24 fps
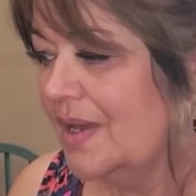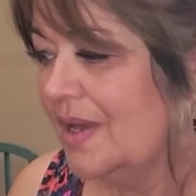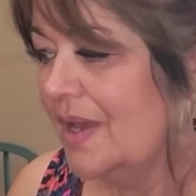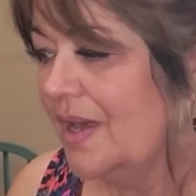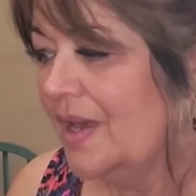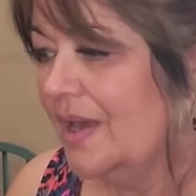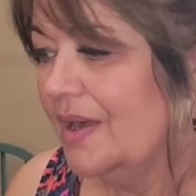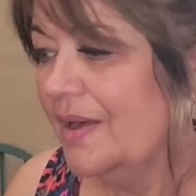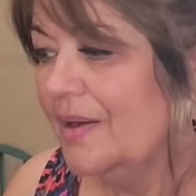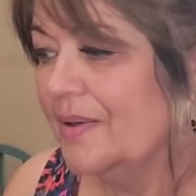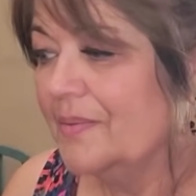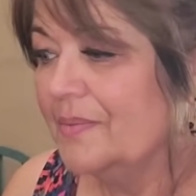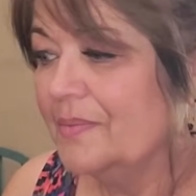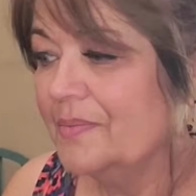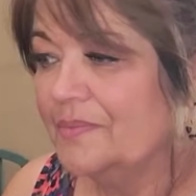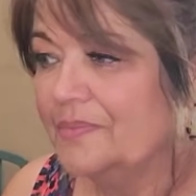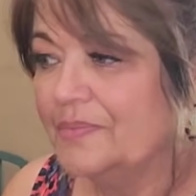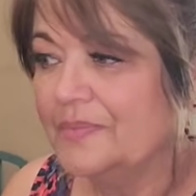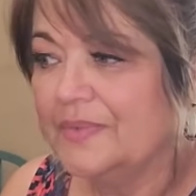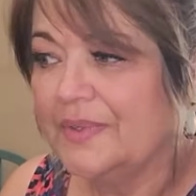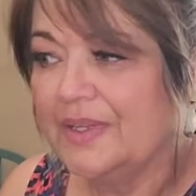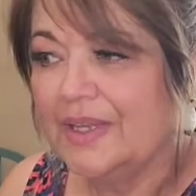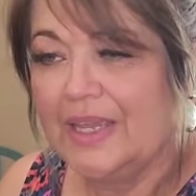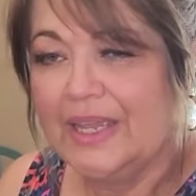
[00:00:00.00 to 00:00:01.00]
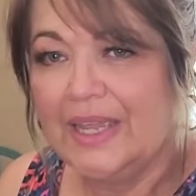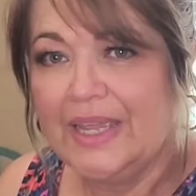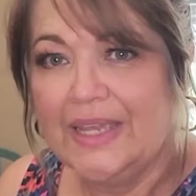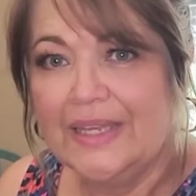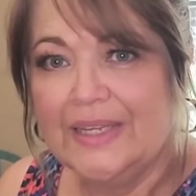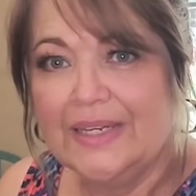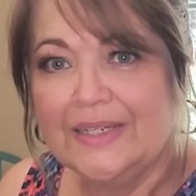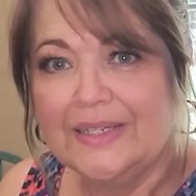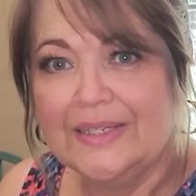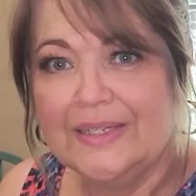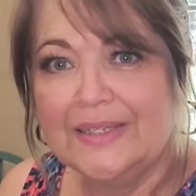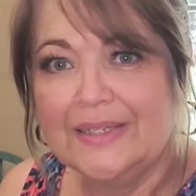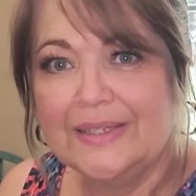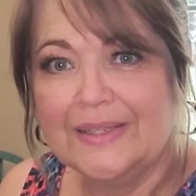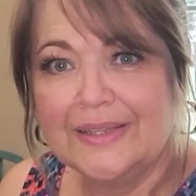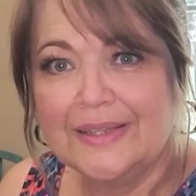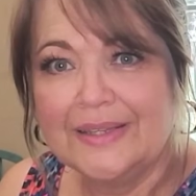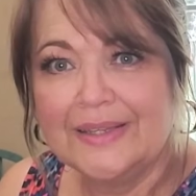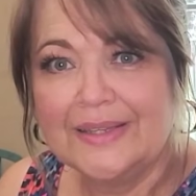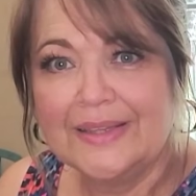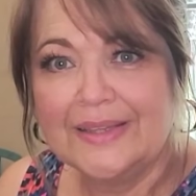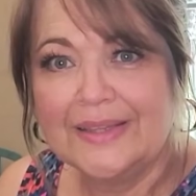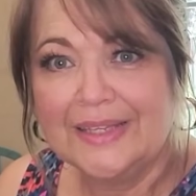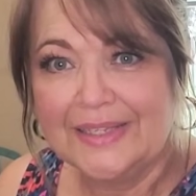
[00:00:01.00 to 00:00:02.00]
in
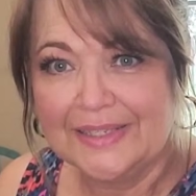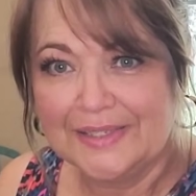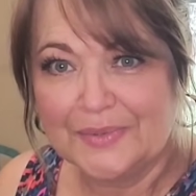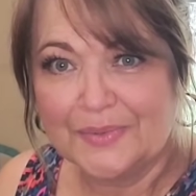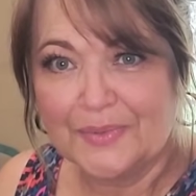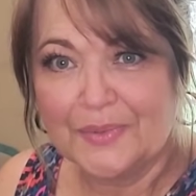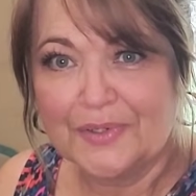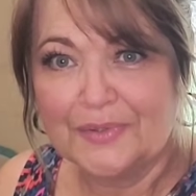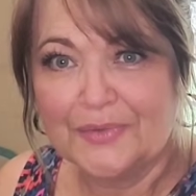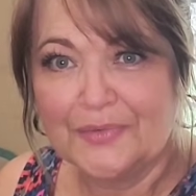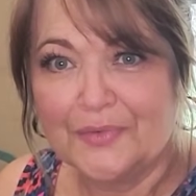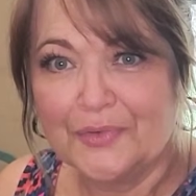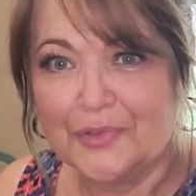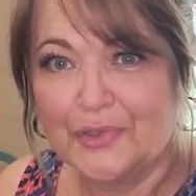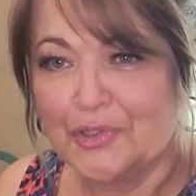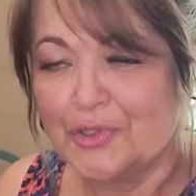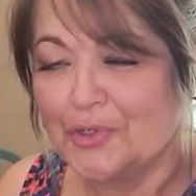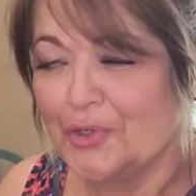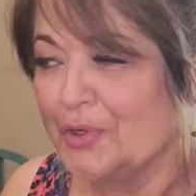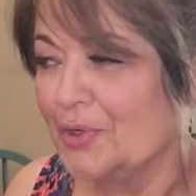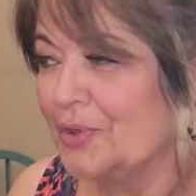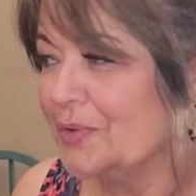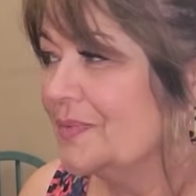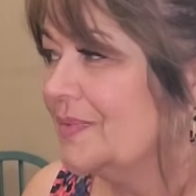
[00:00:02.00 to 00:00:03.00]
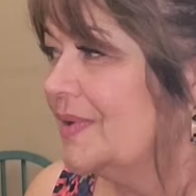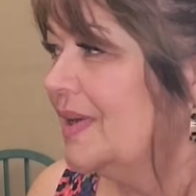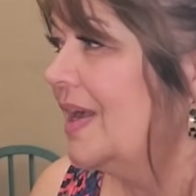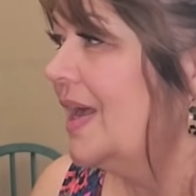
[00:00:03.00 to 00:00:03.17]
this one for sure.